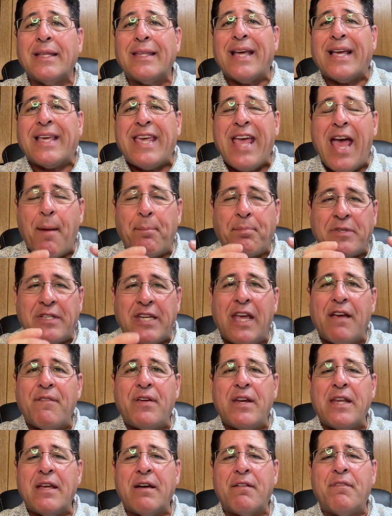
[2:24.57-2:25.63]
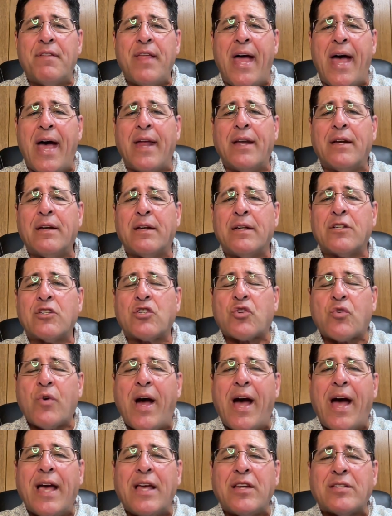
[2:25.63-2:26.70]
the captivity of that
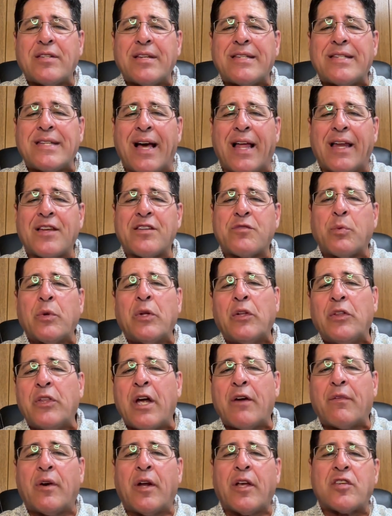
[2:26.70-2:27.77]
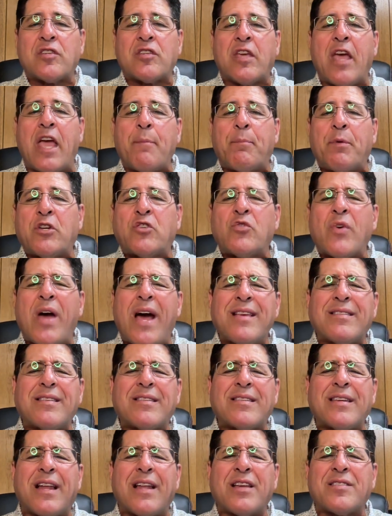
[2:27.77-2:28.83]
tries to tell us we'll never escape. It tries
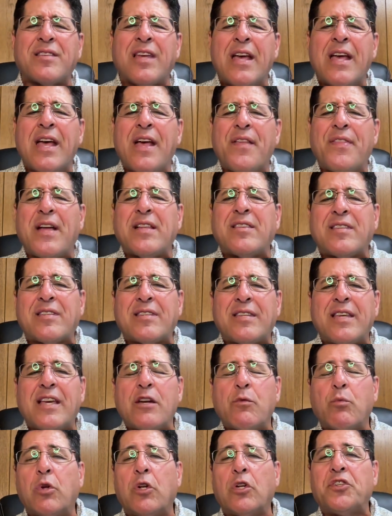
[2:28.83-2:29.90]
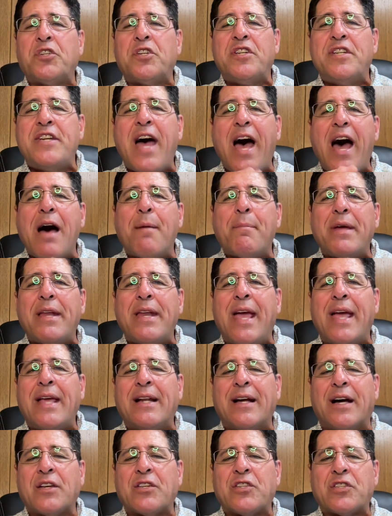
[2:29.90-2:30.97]
to tell us that sin will
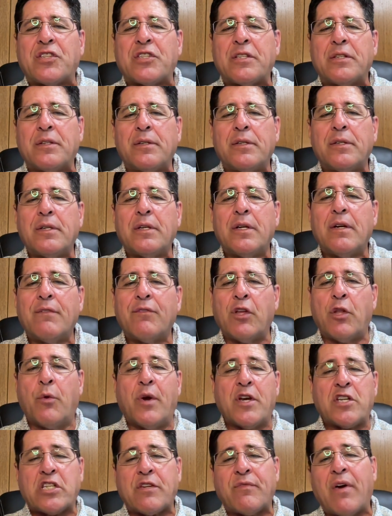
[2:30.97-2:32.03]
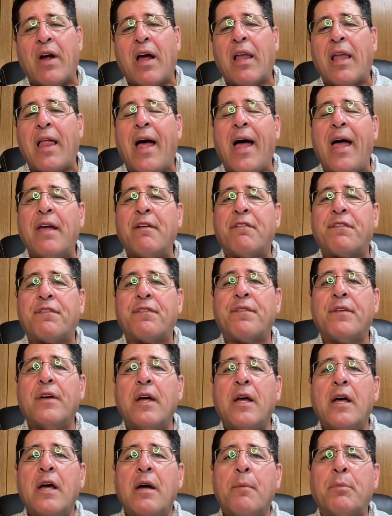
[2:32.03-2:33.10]
dominate us for the rest of our life.
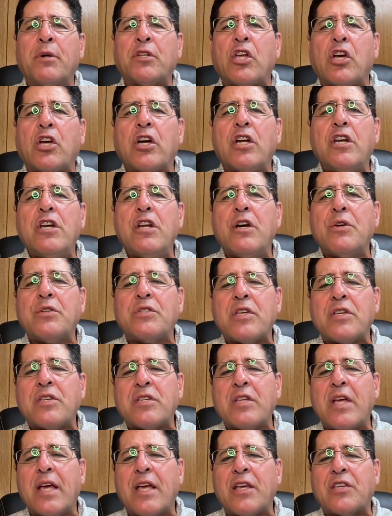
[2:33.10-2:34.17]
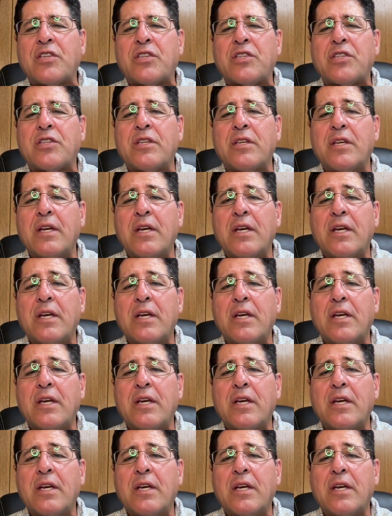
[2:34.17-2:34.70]
But the good news is this.